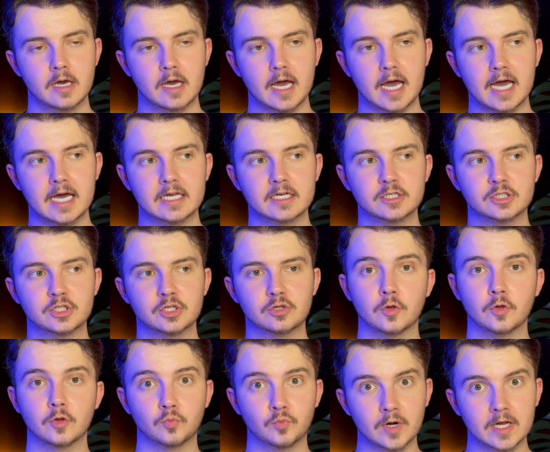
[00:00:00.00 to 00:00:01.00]
and
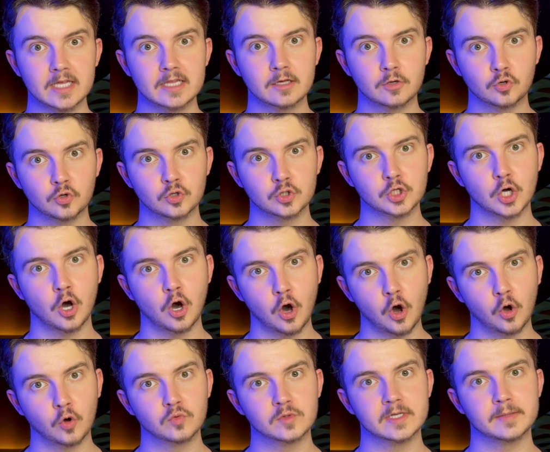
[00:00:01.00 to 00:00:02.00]
they're really good at
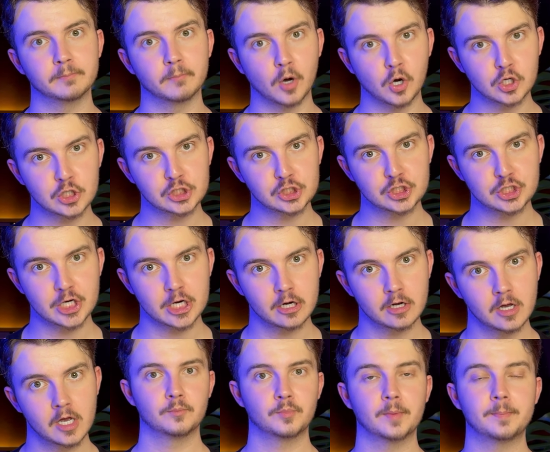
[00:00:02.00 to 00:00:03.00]
holding moisture.
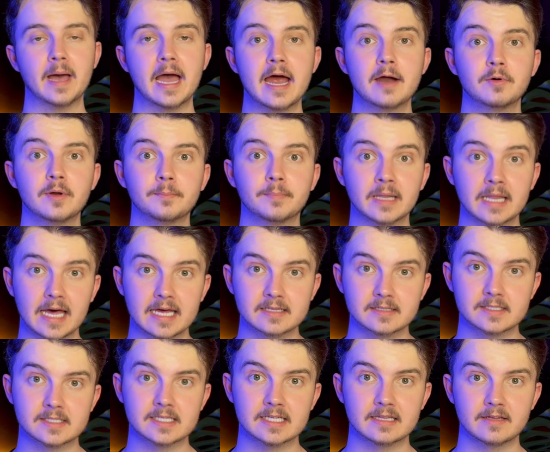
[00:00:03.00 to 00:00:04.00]
Preparing plants
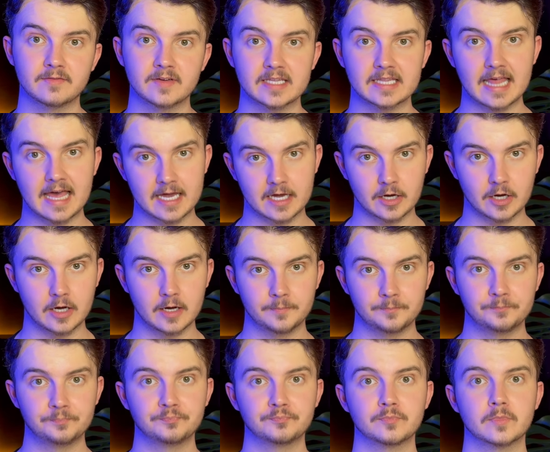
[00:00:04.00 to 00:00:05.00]
to live in leca,
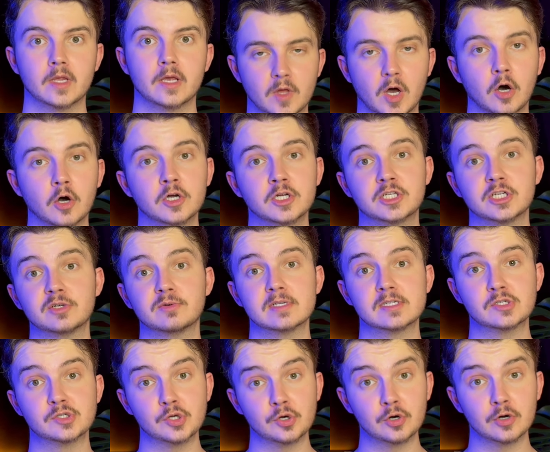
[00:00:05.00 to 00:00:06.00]
all you do is
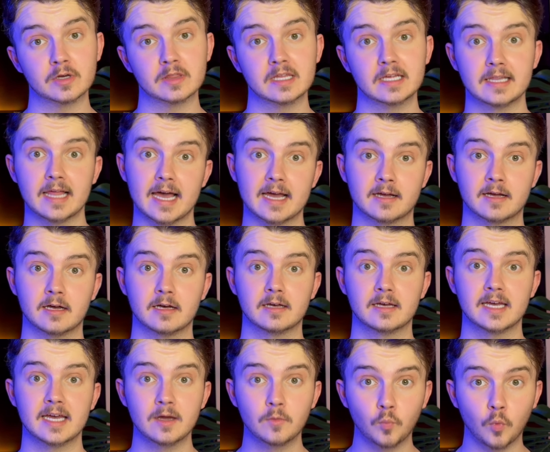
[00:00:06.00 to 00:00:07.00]
soak the leca
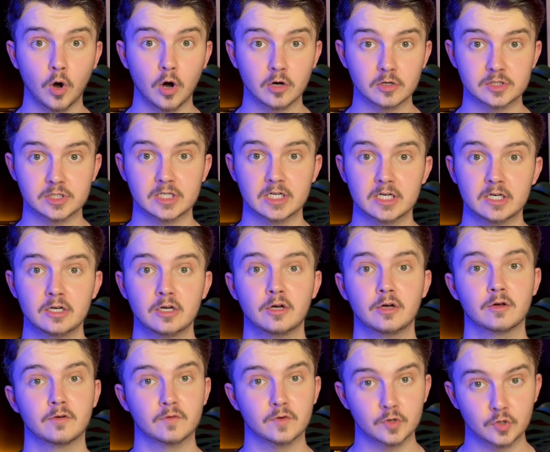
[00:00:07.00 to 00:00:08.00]
in water
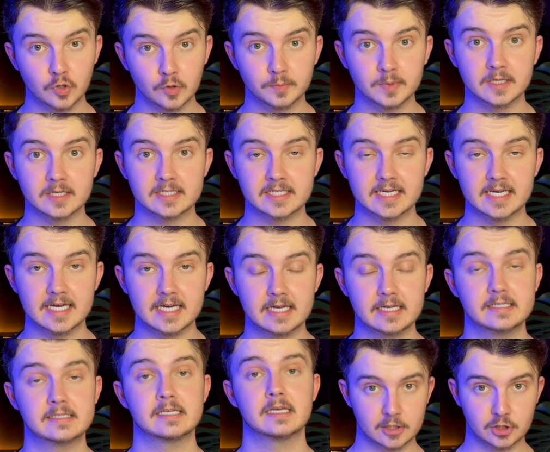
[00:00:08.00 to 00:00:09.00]
for a couple of
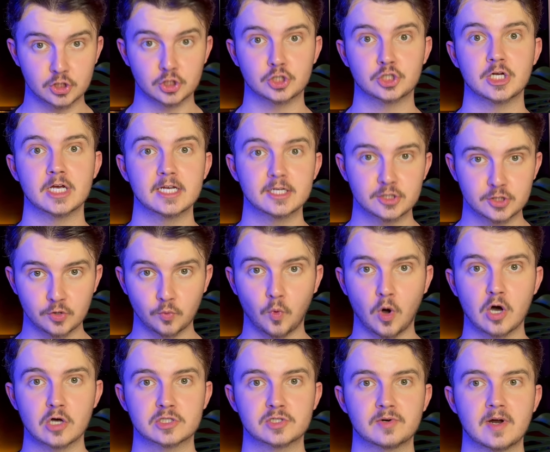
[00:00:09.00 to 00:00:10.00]
days. Just change the
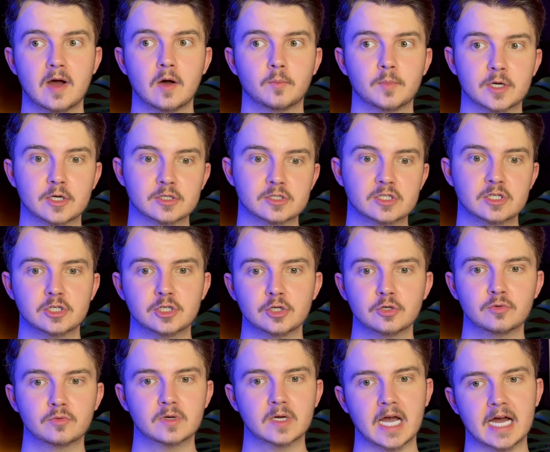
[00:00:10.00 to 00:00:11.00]
water out because they do
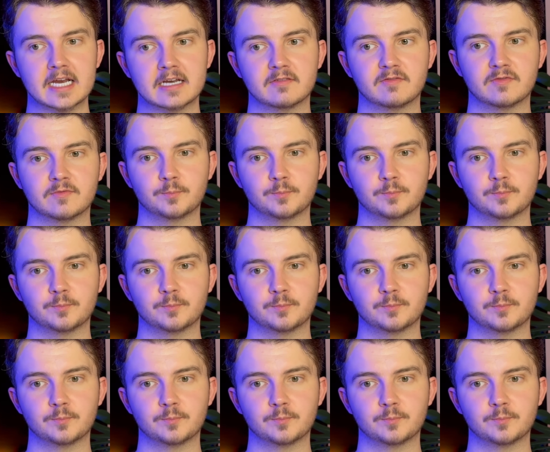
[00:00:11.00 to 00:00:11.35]
kind of,